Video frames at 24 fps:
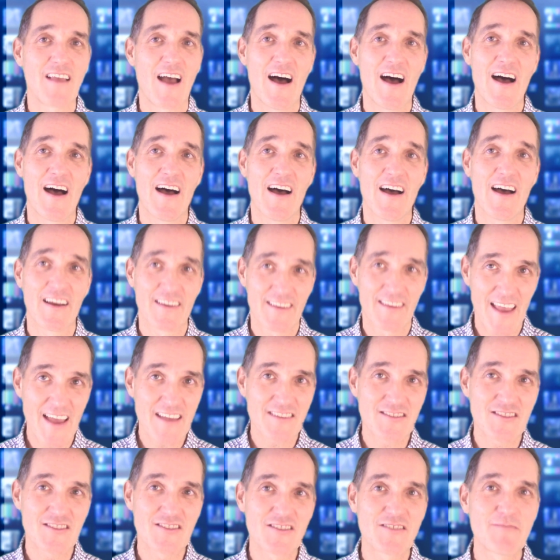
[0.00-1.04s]
uh,
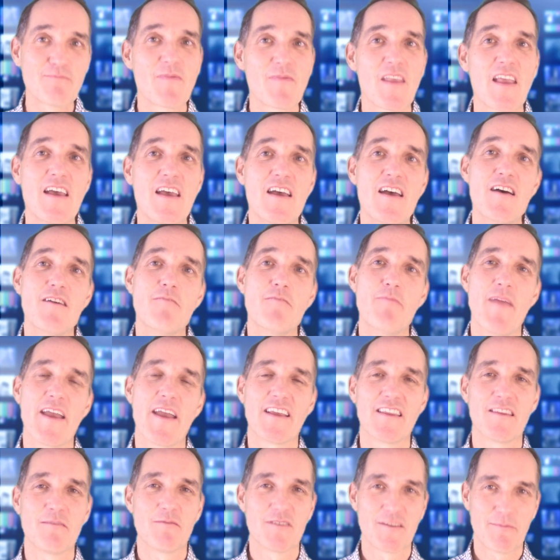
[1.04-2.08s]
guests,
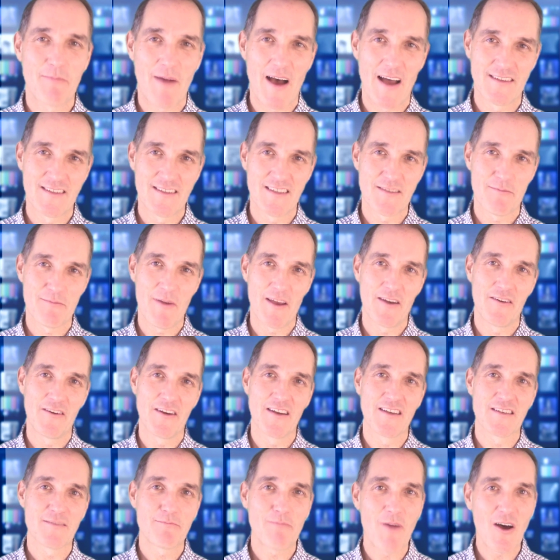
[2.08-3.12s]
making them as
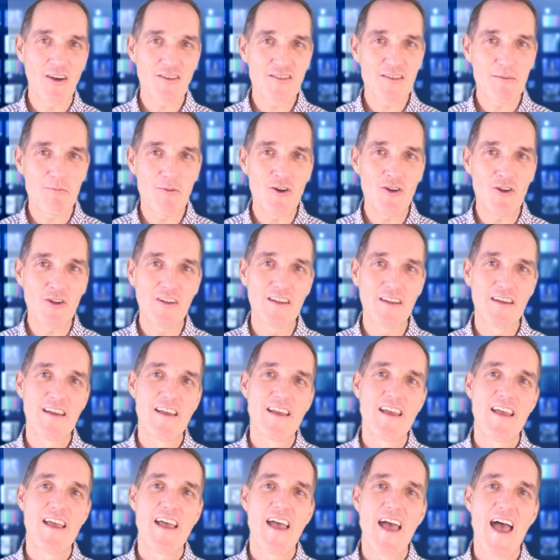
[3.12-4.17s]
participatory as possible.
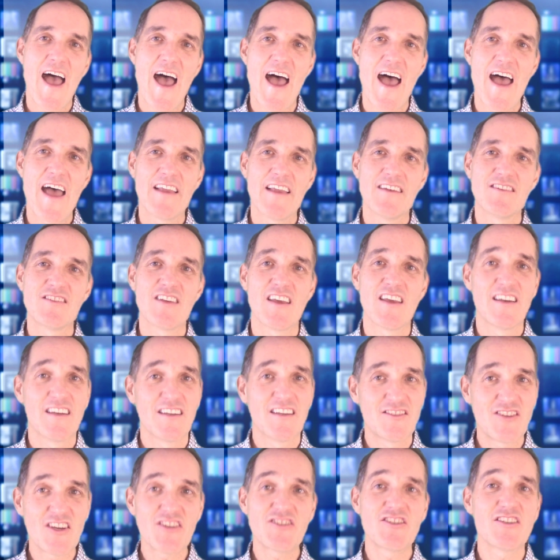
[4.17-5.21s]
And in
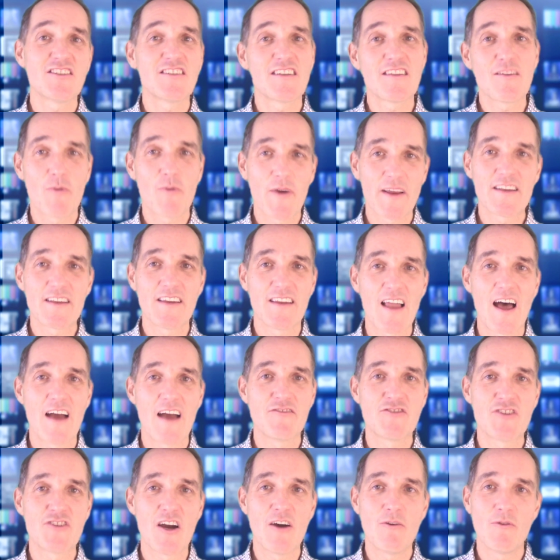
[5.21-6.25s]
addition to the weekly
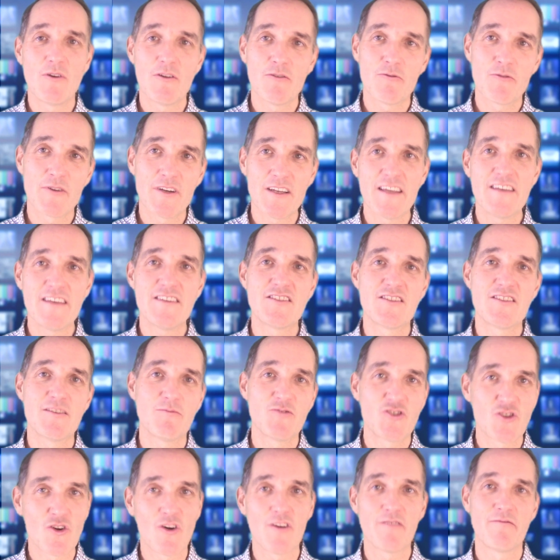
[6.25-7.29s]
live show, we'll release
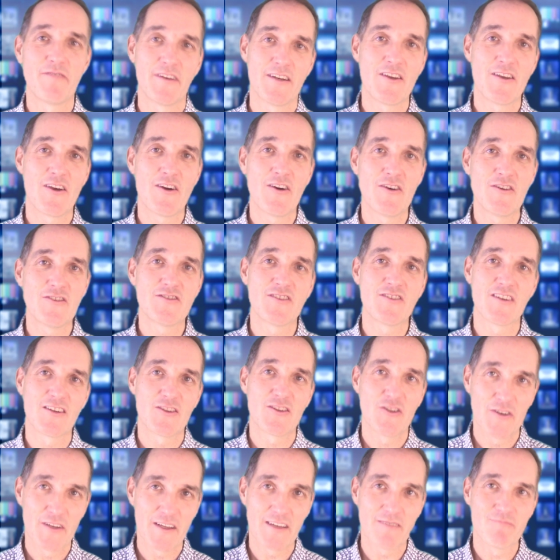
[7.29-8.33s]
some short videos,
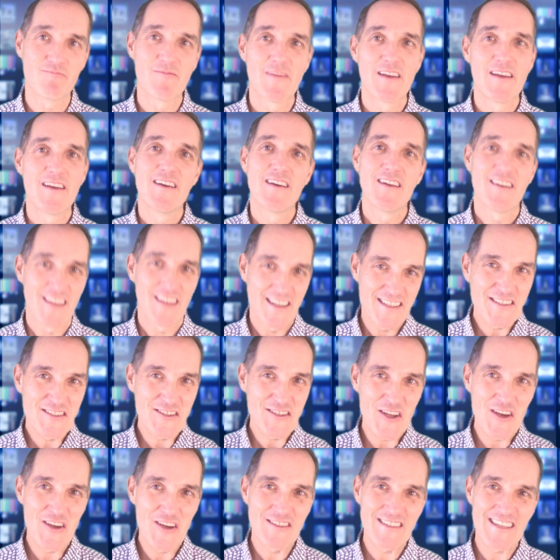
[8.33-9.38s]
including lessons
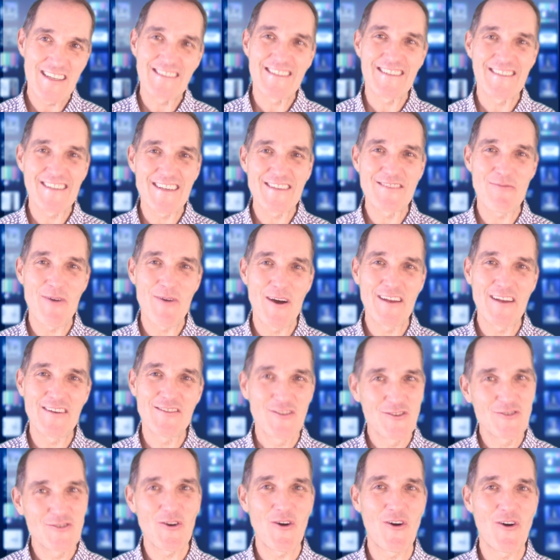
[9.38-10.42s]
learned such as this one,
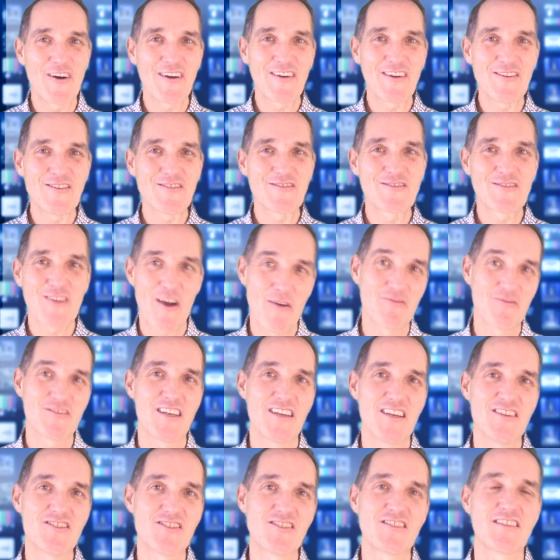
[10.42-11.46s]
tutorials,
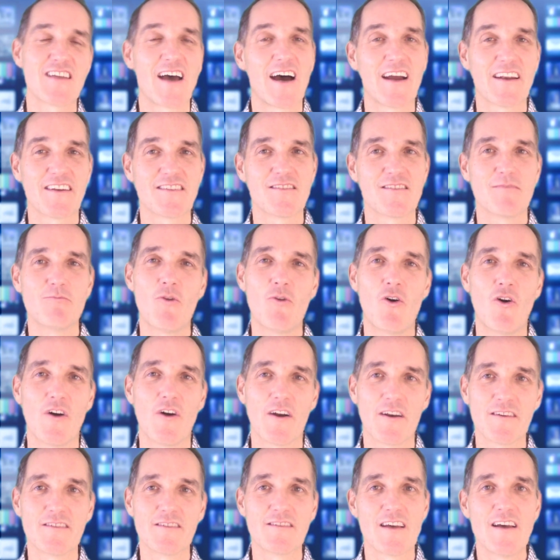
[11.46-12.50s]
conversation starters, and
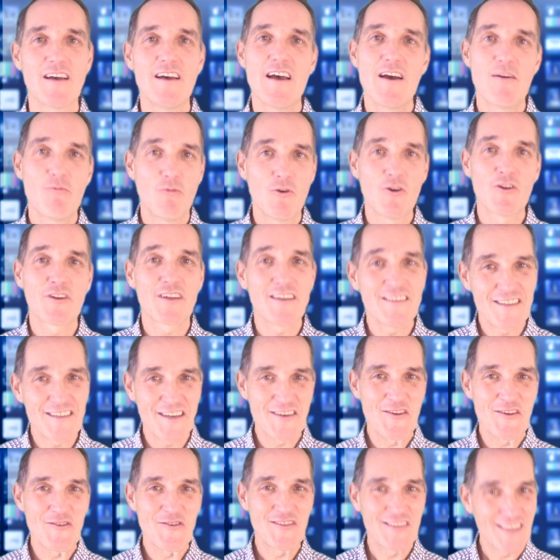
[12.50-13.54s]
more. And we'll
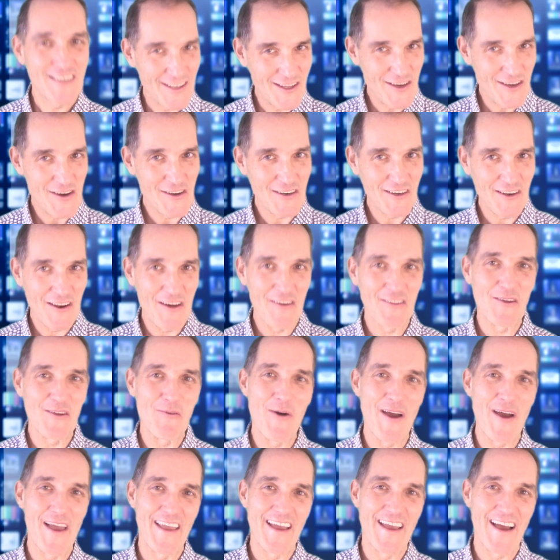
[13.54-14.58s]
continue to learn along the
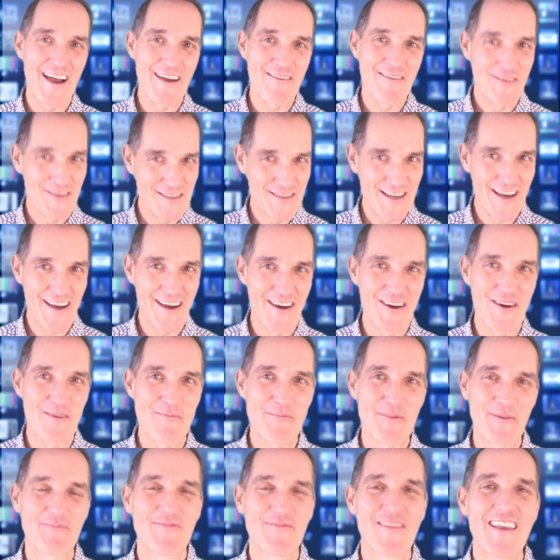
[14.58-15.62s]
way, I would uh,
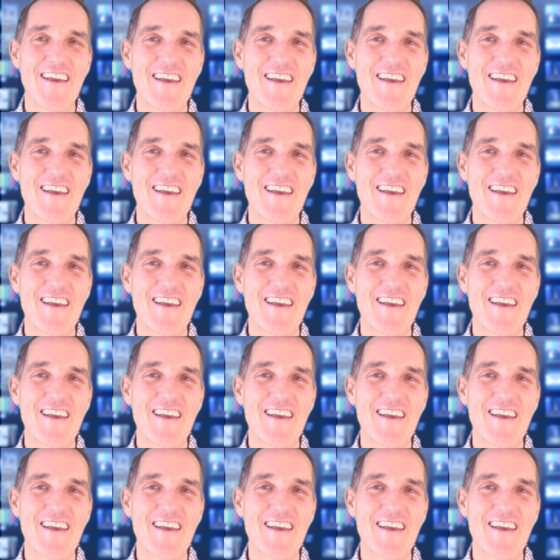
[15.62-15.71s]
hope.